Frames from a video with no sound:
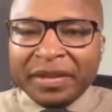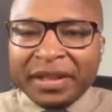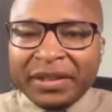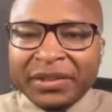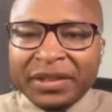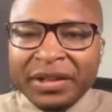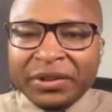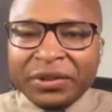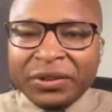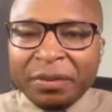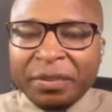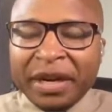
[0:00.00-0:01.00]
let's see here.
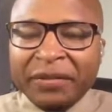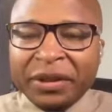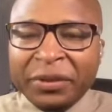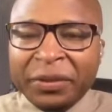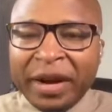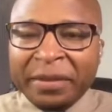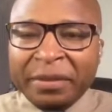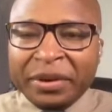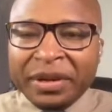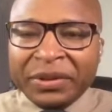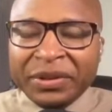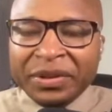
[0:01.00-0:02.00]
Sister Beverly Wright
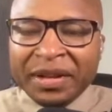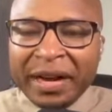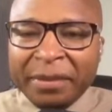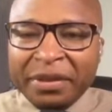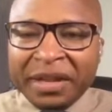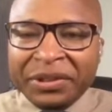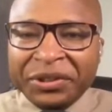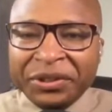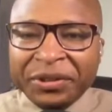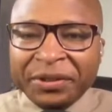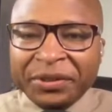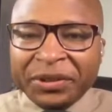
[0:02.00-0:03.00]
Brinson, God bless
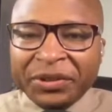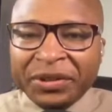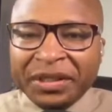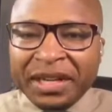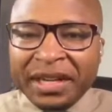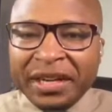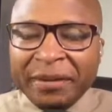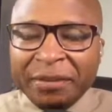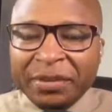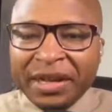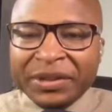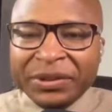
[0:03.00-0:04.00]
you. Sister Dee Dee,
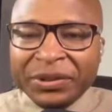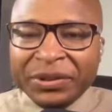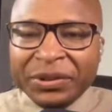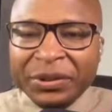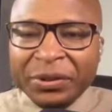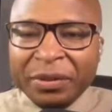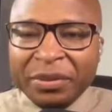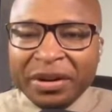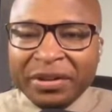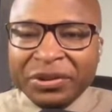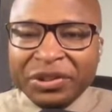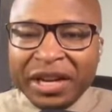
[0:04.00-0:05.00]
blessings to you and
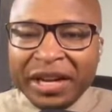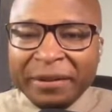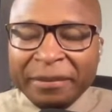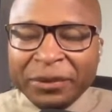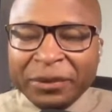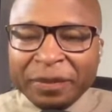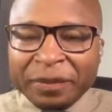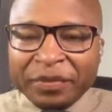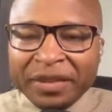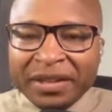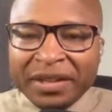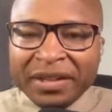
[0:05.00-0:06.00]
Brother James.
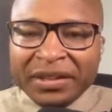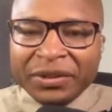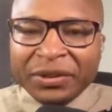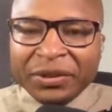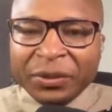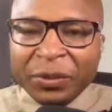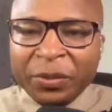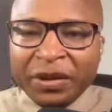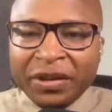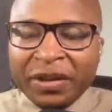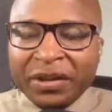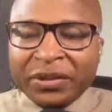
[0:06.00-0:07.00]
Sister
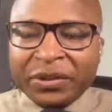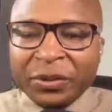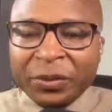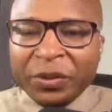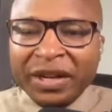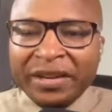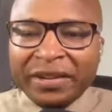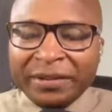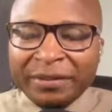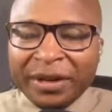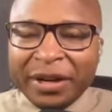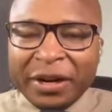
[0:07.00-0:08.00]
Sister
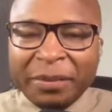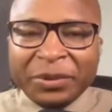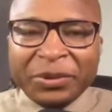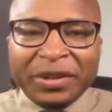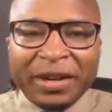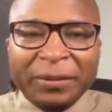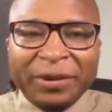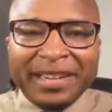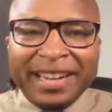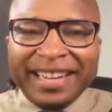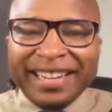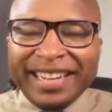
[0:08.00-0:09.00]
Rena, I almost said Renee.